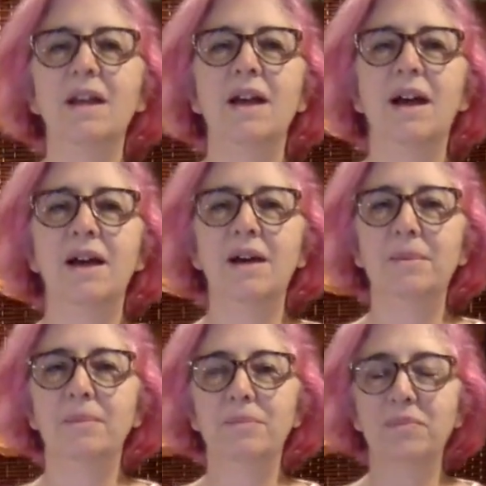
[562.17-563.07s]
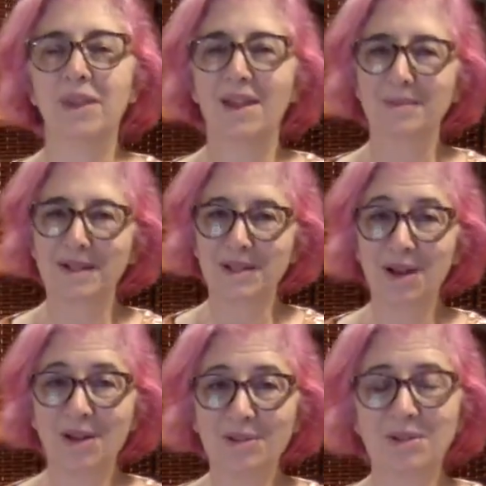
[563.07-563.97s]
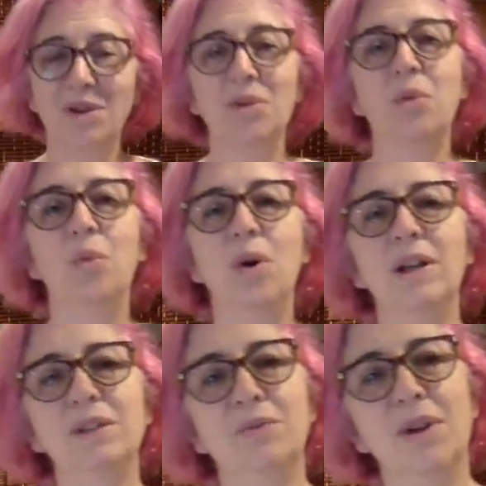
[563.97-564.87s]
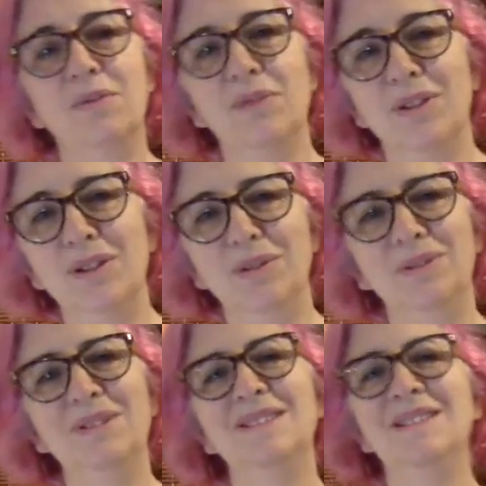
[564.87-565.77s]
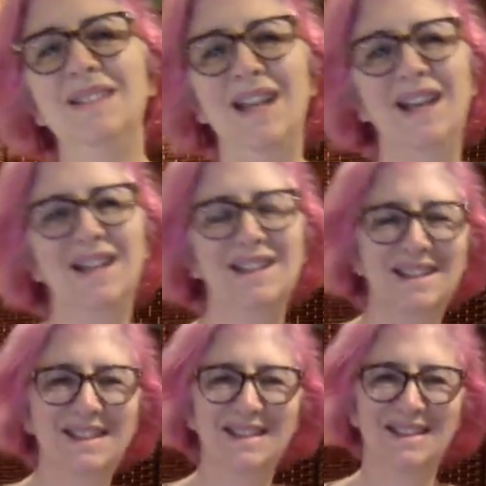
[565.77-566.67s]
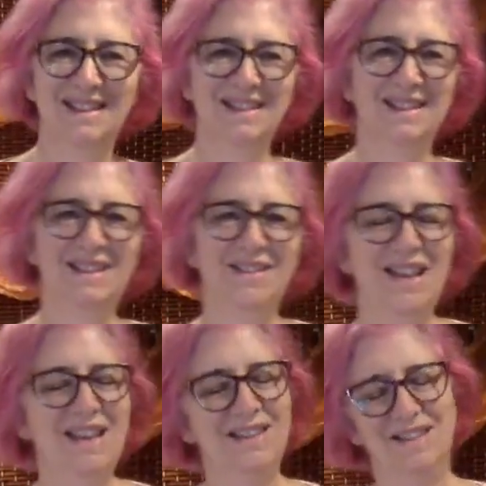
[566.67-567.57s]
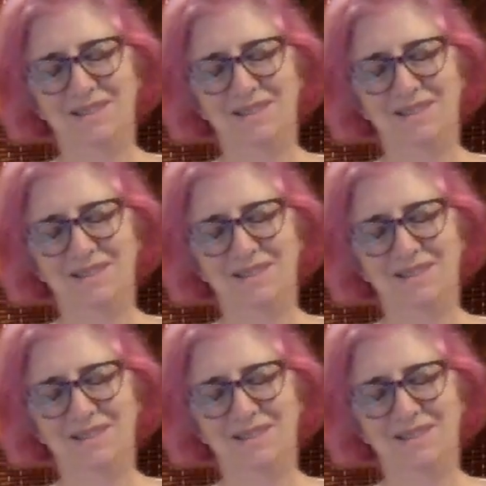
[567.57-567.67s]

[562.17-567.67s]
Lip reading: But it's also what is right for you today. Okay, good.